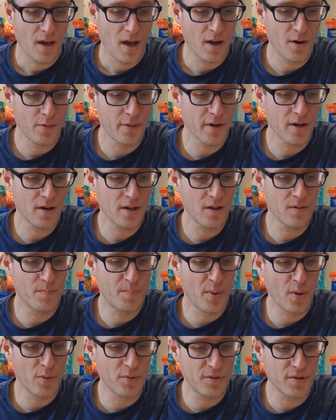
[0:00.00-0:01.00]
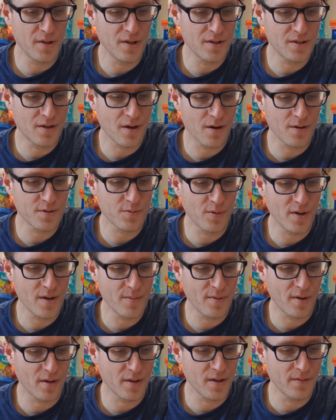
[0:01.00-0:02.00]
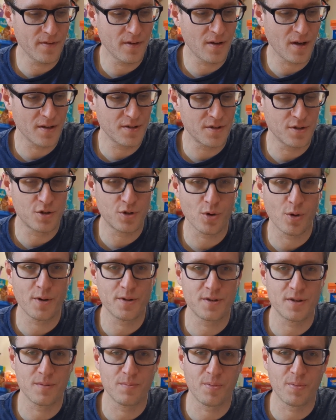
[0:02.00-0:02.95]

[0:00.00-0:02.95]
don't think I'm going to give both of these cars away, but I'll give you guys the choice,